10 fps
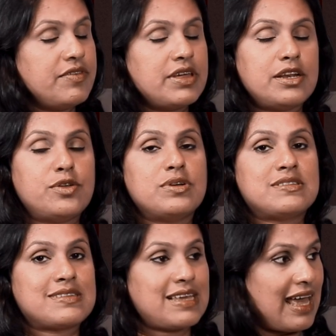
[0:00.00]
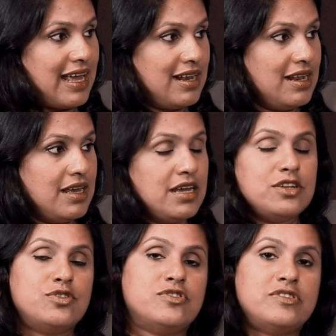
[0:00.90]
We can do a scan
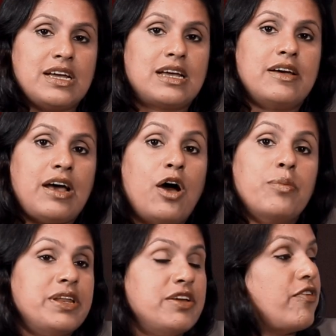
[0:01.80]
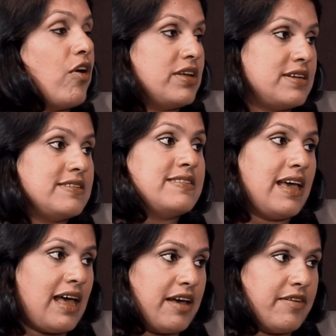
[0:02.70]
to check how many follicles
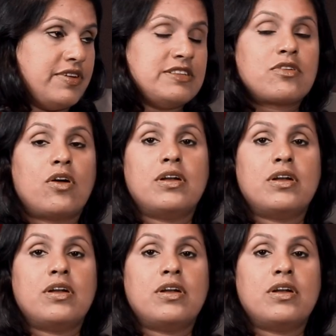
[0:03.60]
they have. It's